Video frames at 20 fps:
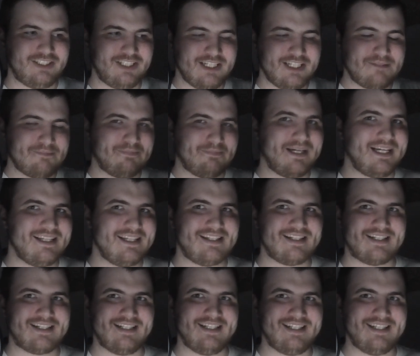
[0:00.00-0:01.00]
she's
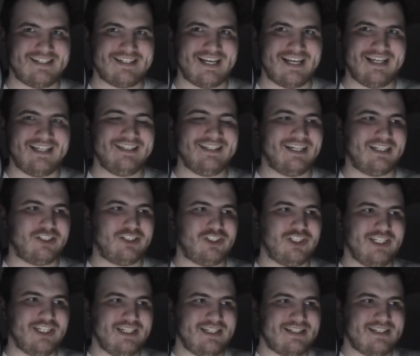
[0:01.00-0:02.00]
basically saying that
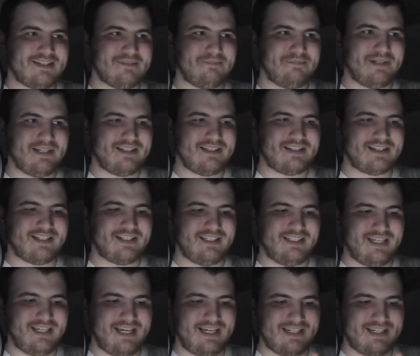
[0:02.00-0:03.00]
she's
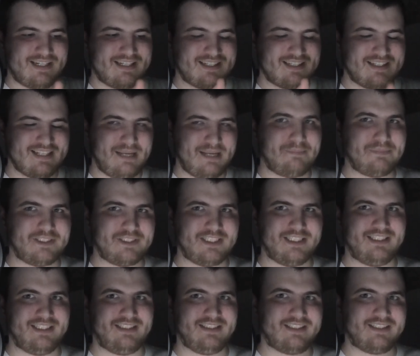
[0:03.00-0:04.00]
basically
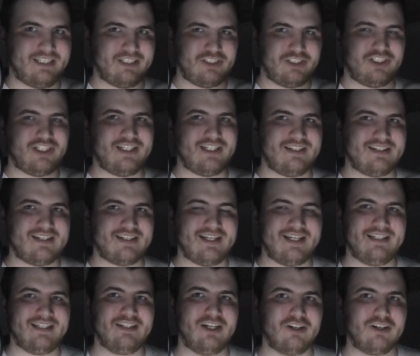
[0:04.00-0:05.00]
accepting that she's
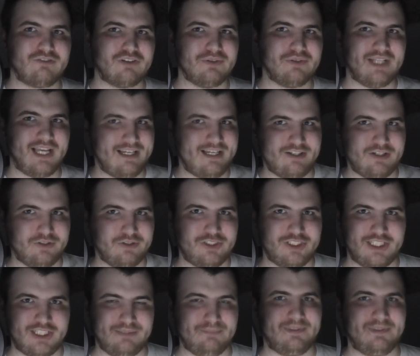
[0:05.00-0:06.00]
in her own echo
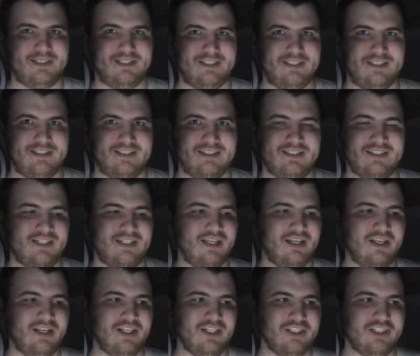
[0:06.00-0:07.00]
chamber here.
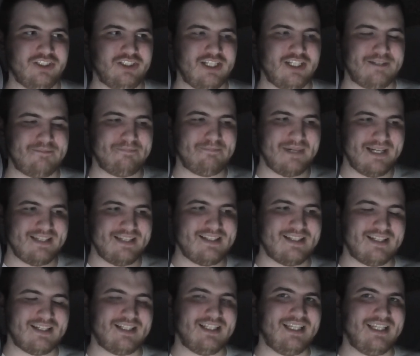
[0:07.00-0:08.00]
She's
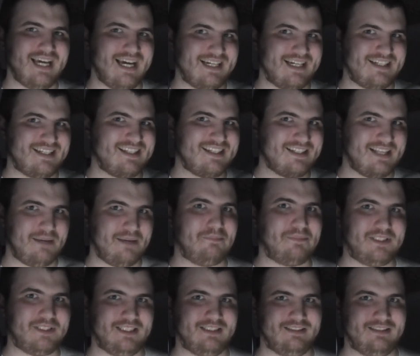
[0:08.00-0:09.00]
basically
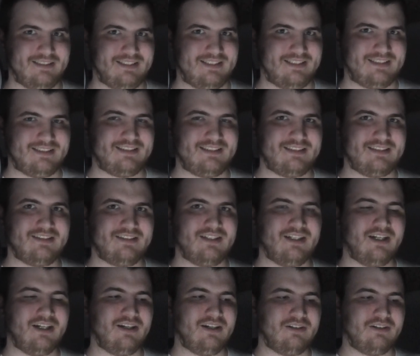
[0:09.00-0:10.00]
accepting that
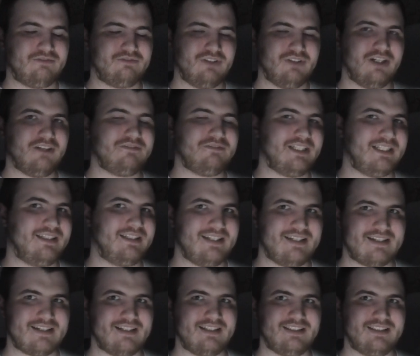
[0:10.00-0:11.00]
rather than
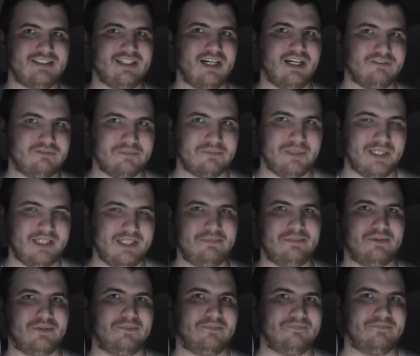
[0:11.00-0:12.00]
listening to other
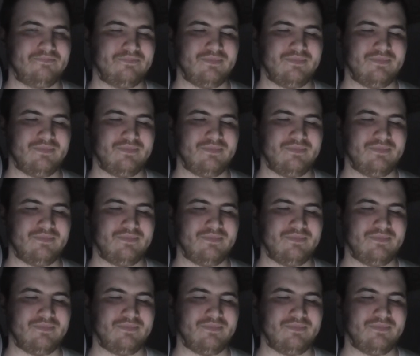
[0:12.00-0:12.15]
people,